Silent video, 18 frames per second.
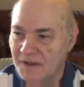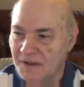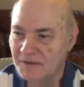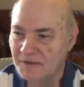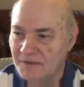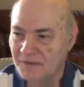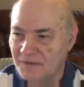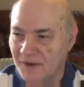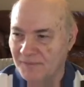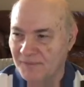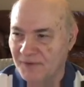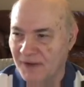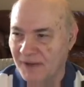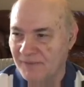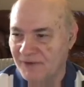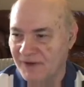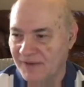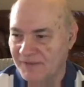
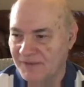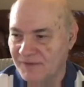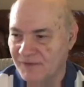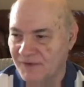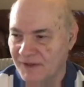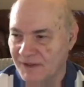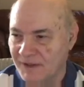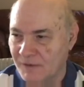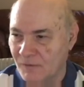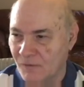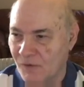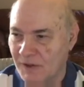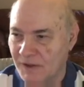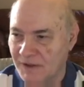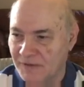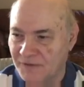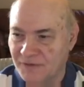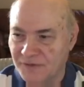sometimes you have to fill in
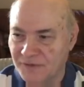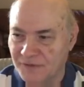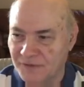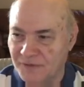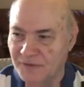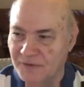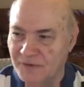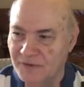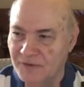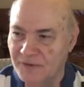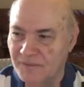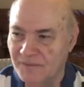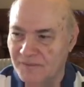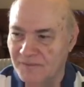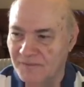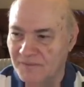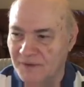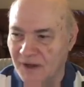1 or 2
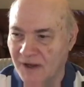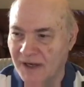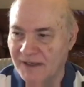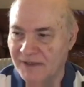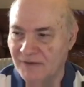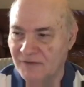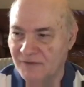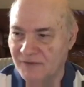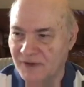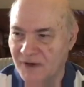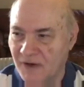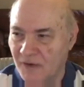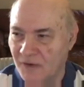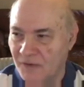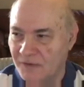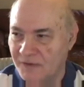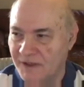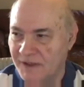lines of
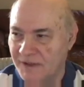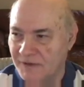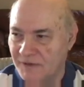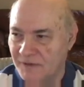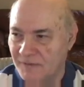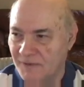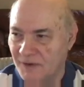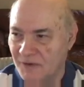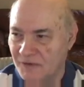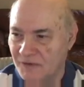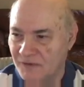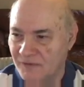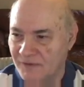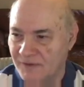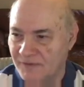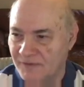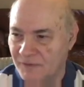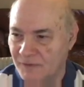code. They do most of
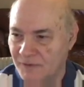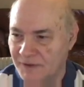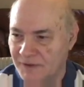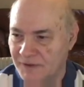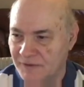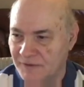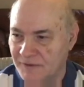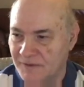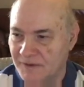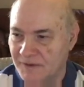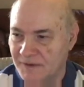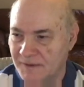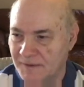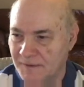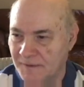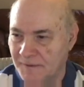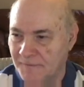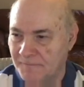it for you,
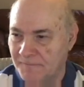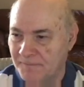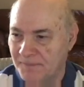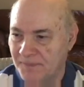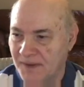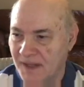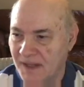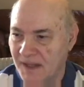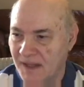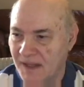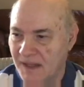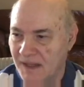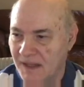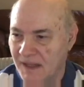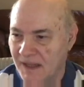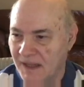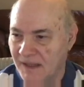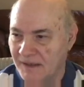
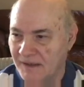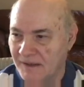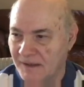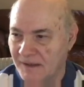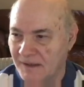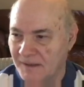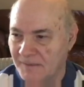And,